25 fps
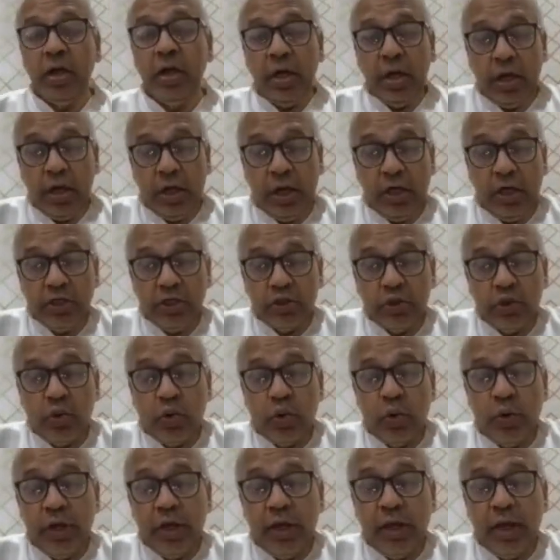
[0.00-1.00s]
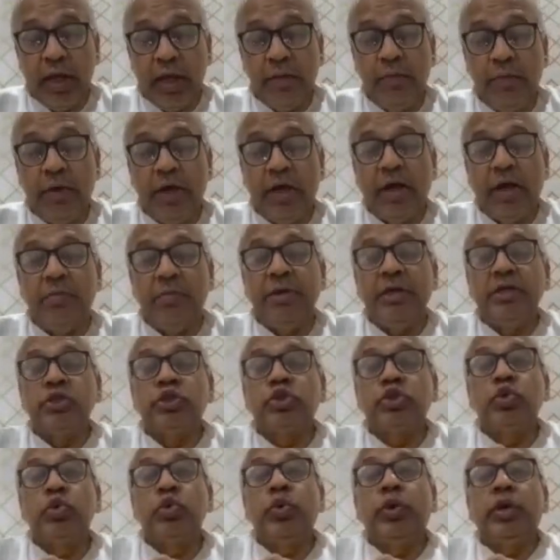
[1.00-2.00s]
he's going and becoming
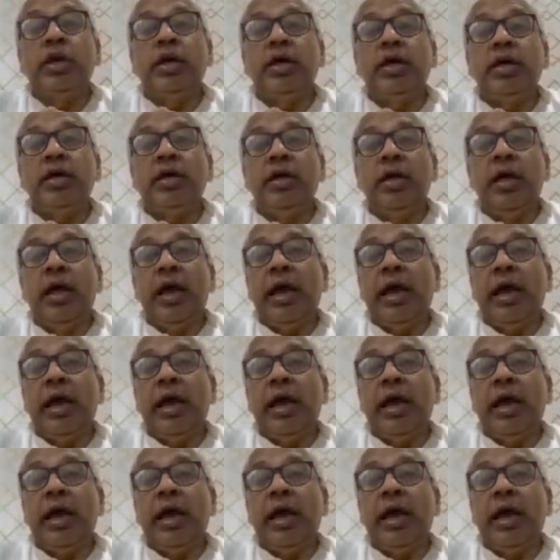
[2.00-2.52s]
Surya